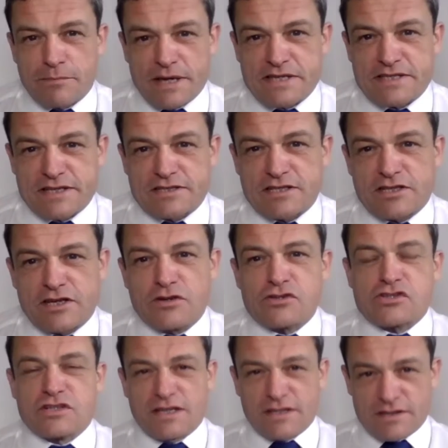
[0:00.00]
best
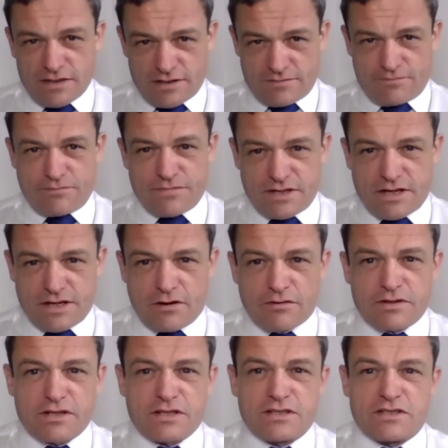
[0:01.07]
execution in the
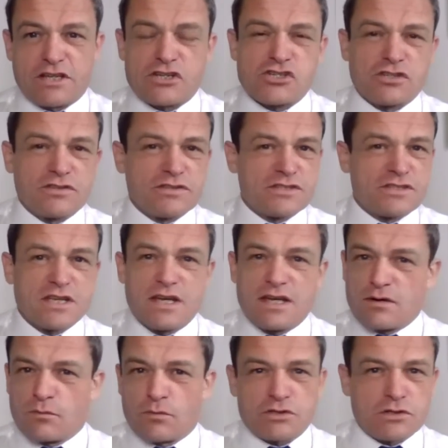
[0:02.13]
current conditions?
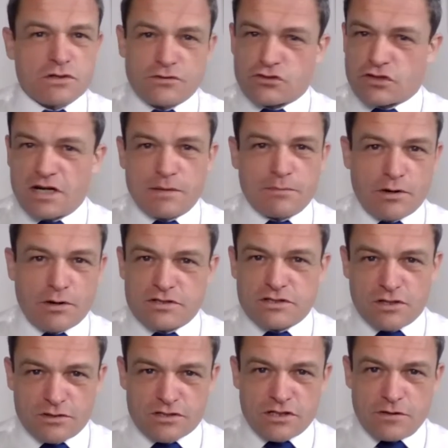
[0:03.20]
What sort of trading
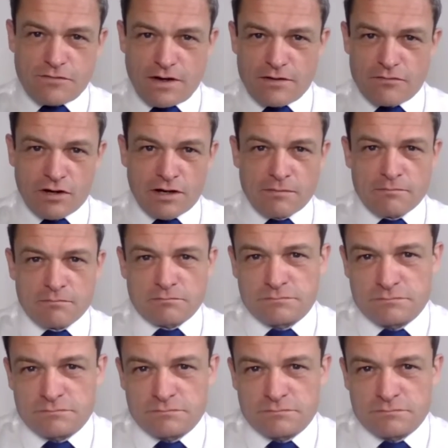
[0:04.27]
protocols are you favoring?